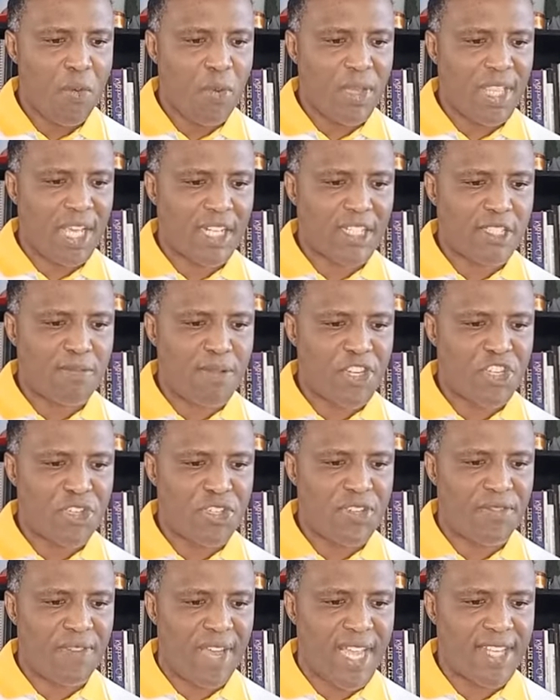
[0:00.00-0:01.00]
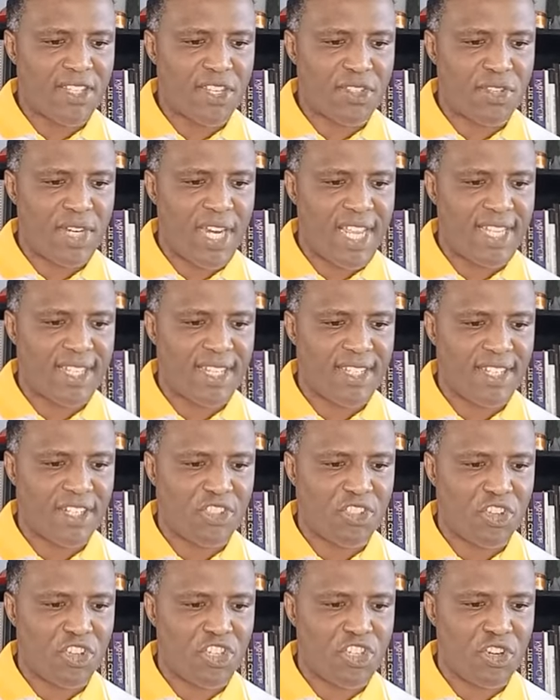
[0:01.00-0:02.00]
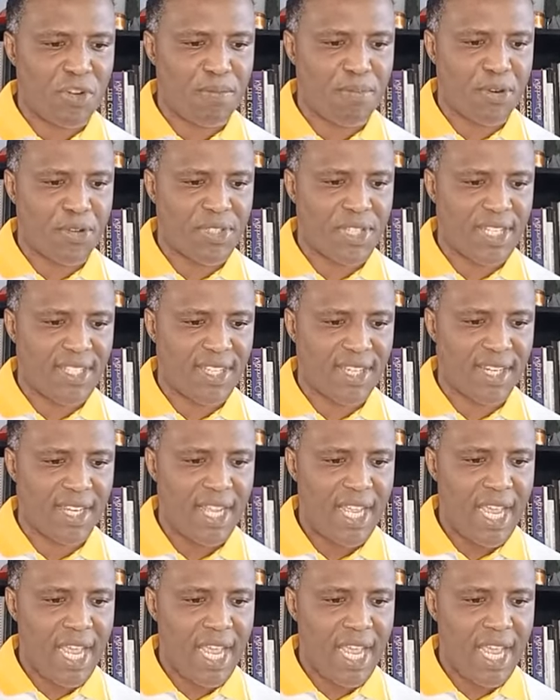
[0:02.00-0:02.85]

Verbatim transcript: without special devices or laser technology or processing.